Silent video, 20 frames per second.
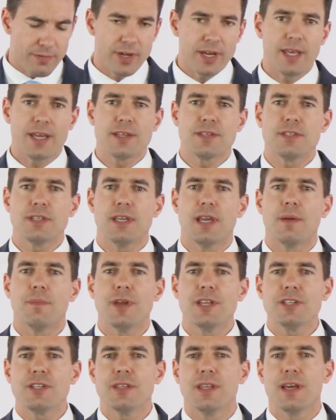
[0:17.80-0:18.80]
SE. I
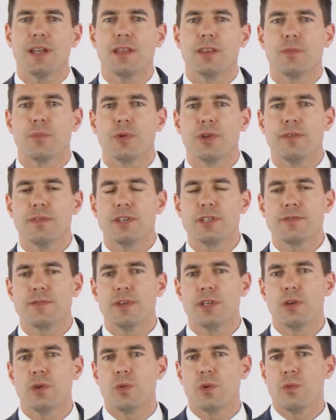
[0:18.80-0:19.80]
mentioned that in the previous
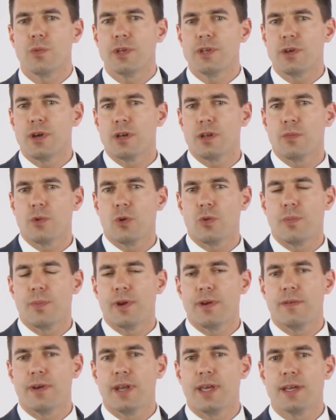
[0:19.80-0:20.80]
video when we talked about
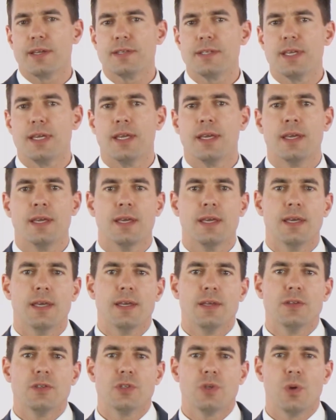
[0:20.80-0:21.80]
Repairvite SE.
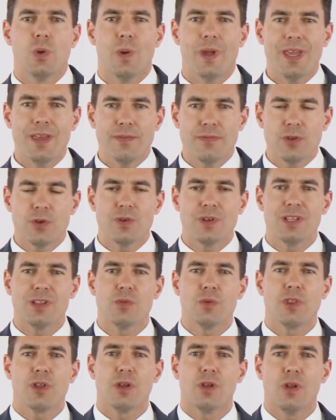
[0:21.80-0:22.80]
So if you're
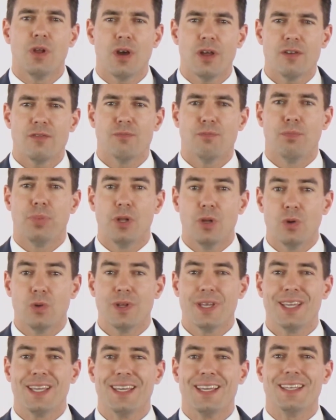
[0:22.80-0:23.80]
dealing with a lot of
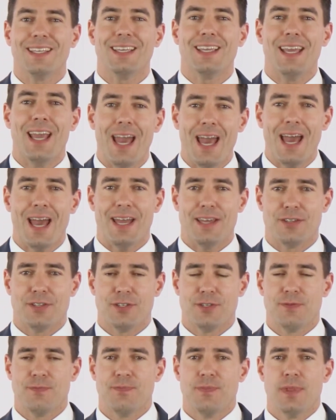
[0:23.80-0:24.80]
bloating and
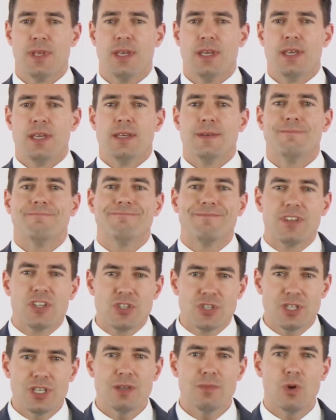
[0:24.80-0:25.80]
gas,
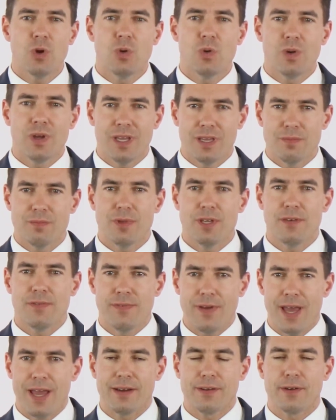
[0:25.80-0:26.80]
SIBO can be a
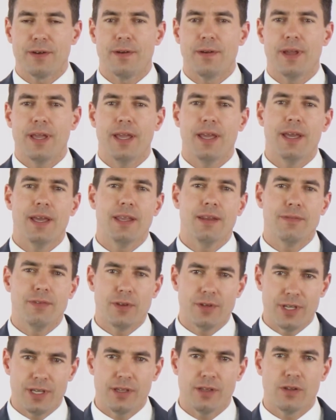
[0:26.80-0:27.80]
factor, and if
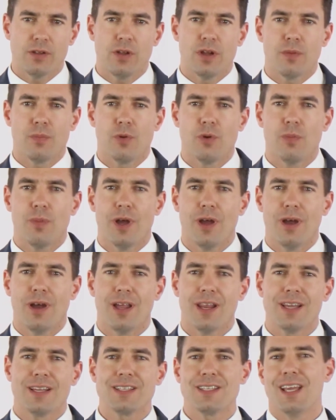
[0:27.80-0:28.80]
you're taking a lot of
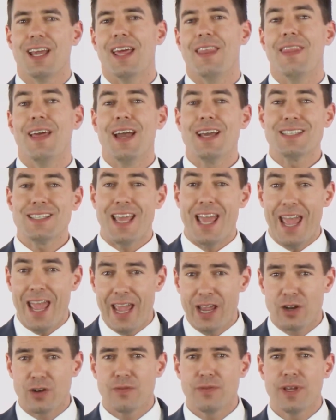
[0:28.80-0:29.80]
probiotics and that's
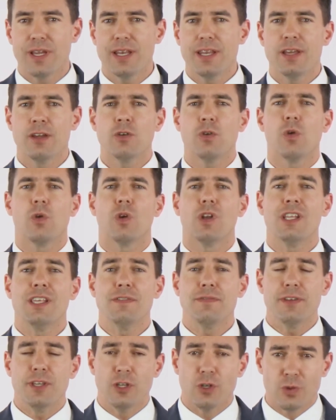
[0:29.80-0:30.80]
aggravating, or
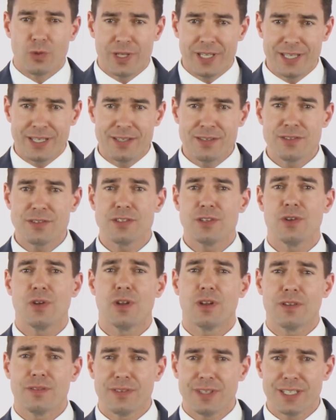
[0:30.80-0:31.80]
leafy greens and
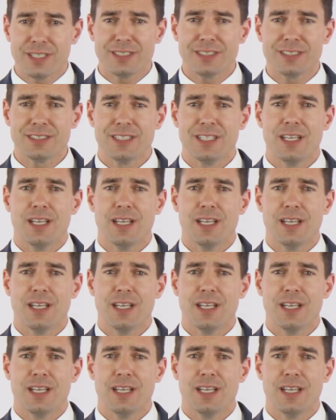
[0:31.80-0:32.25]
all of this,